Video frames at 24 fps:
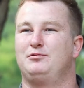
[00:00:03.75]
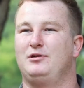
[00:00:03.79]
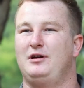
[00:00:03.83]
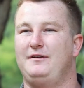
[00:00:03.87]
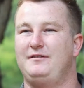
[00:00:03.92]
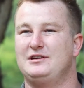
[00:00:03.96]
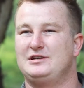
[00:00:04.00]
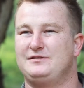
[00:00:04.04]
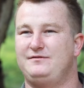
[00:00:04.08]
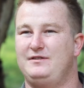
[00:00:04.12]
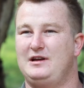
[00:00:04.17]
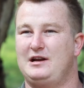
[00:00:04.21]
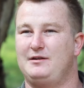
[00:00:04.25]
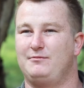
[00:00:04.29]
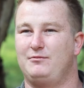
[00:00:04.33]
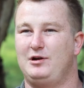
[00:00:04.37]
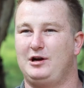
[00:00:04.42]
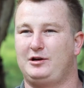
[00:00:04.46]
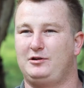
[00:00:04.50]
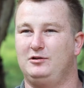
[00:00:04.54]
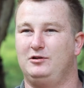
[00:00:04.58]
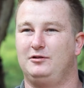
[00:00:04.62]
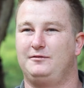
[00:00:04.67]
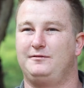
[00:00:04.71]
previous venom
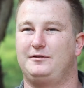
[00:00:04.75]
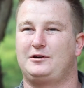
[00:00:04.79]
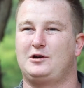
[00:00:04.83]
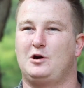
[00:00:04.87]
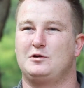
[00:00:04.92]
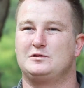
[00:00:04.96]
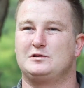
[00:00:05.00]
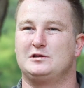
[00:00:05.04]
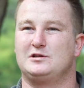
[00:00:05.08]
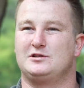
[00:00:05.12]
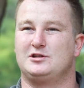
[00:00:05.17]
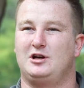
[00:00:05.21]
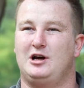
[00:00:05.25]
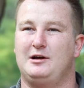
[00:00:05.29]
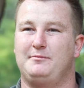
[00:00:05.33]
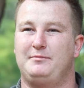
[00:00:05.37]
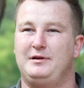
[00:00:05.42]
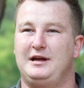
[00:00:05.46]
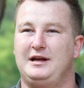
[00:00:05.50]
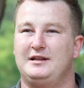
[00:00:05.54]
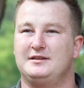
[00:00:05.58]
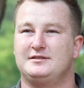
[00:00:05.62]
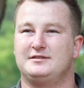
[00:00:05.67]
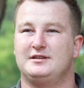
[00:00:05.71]
record for coastal
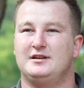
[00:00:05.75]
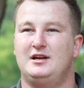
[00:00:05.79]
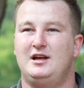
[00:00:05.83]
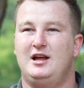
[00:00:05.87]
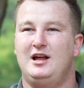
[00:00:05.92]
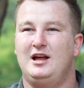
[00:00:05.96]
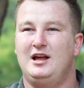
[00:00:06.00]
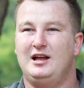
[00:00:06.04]
taipans.